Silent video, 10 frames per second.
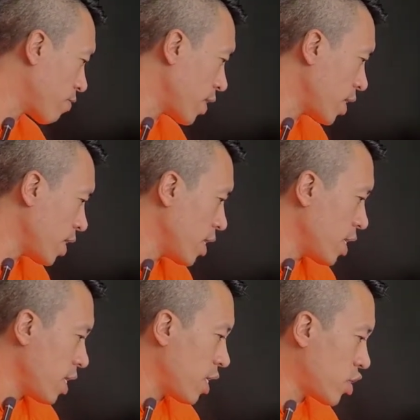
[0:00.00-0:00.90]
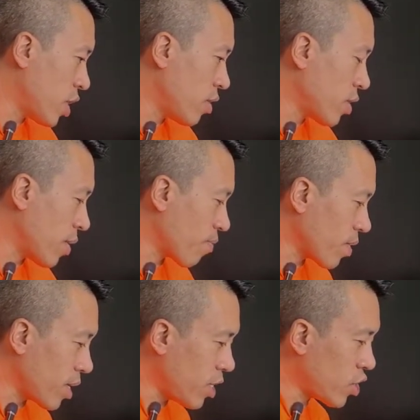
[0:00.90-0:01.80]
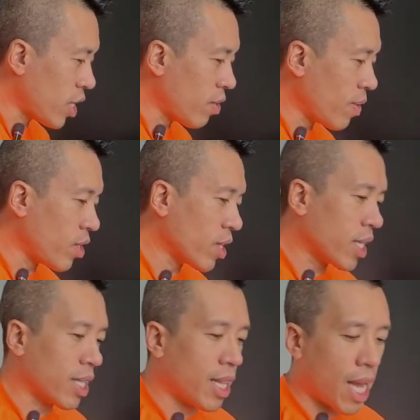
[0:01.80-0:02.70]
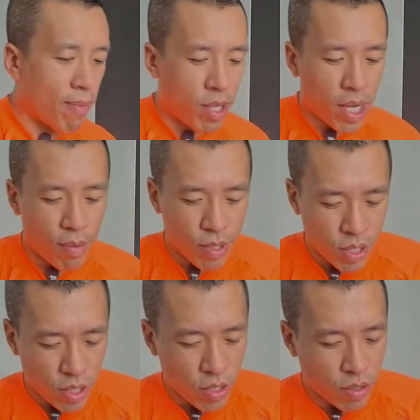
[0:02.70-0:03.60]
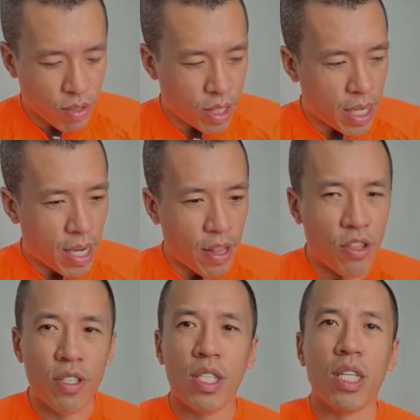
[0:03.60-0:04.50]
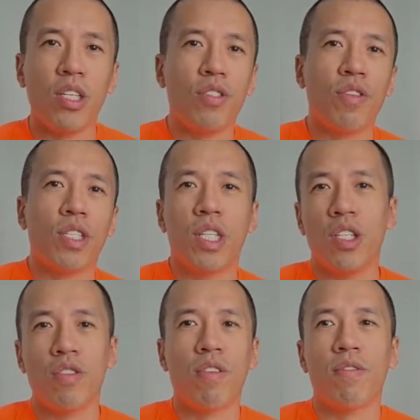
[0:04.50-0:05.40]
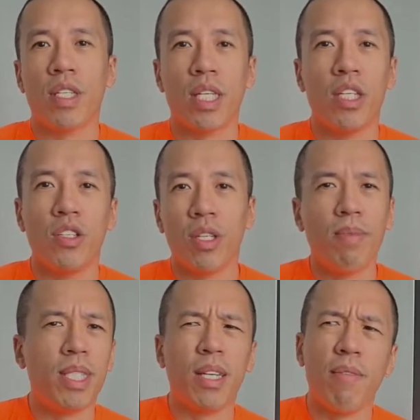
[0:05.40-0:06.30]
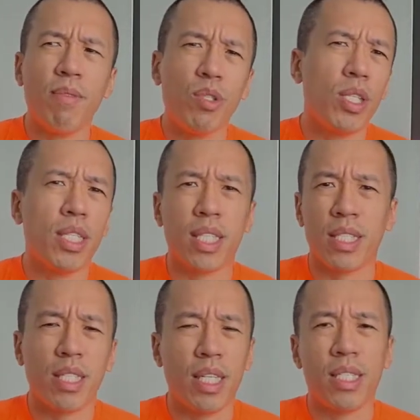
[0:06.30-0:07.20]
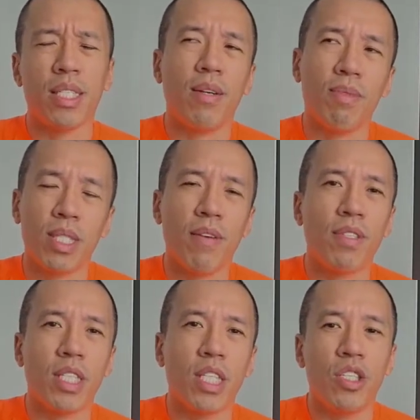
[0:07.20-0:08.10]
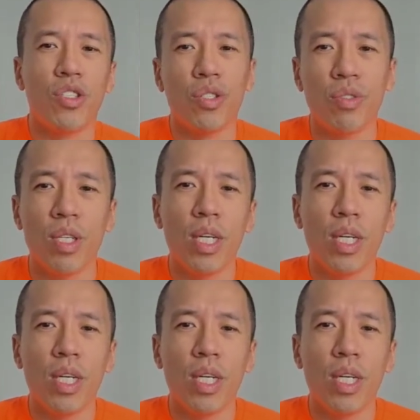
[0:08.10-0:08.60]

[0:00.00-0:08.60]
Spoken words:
think in general, when you look at the laptops, there are 13-inch, 14-inch, 15-inch. I'm sure there's 16-inch, 17-inch too.